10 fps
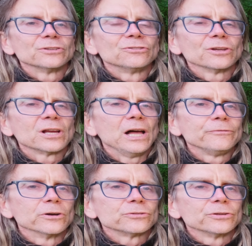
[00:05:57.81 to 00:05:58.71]
It's the
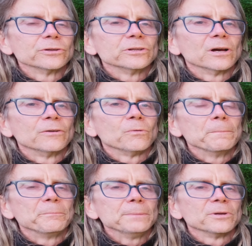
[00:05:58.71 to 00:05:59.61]
converse of
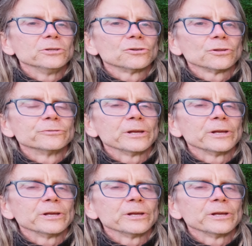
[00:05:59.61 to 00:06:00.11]
what people usually